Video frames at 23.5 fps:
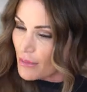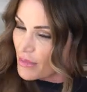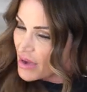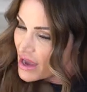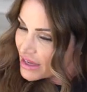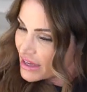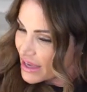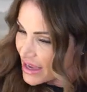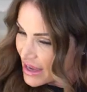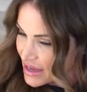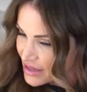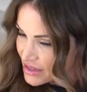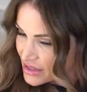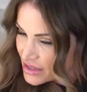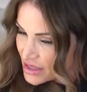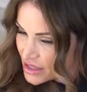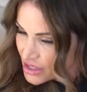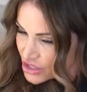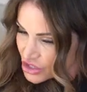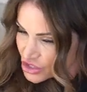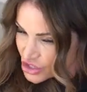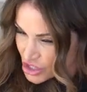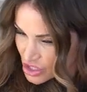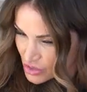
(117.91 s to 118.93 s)
Again,
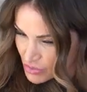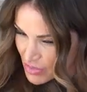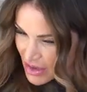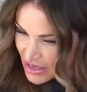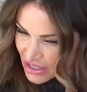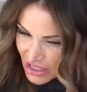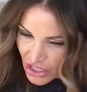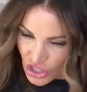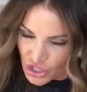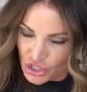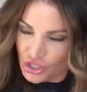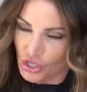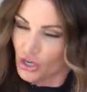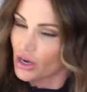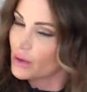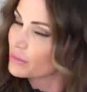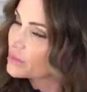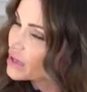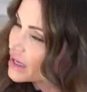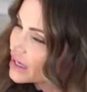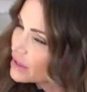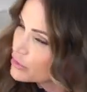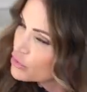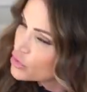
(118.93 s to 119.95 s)
just making sure I'm
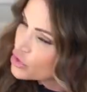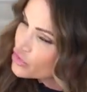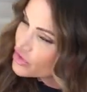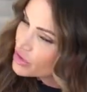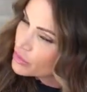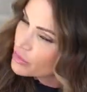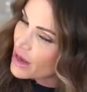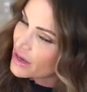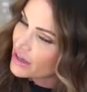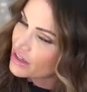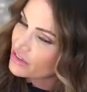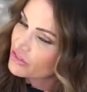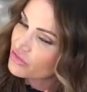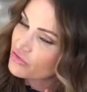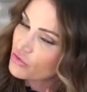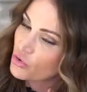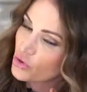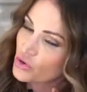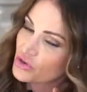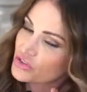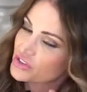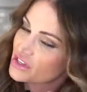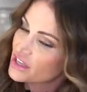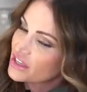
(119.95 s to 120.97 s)
kind of moving back and
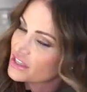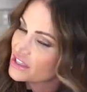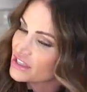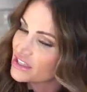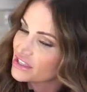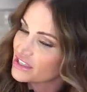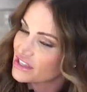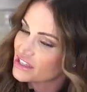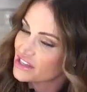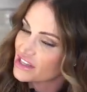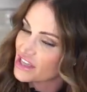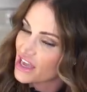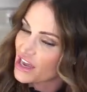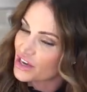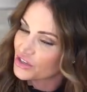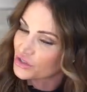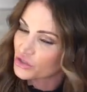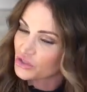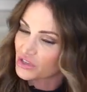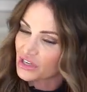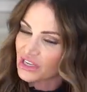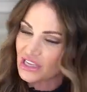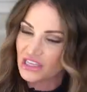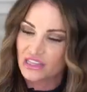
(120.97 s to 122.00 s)
forth and getting the
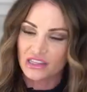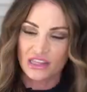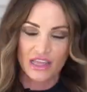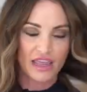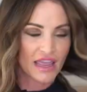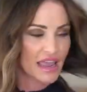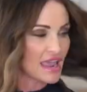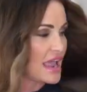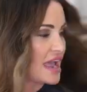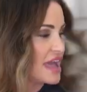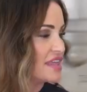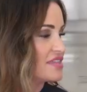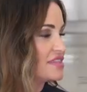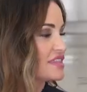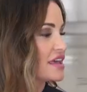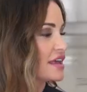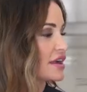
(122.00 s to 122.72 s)
underneath. And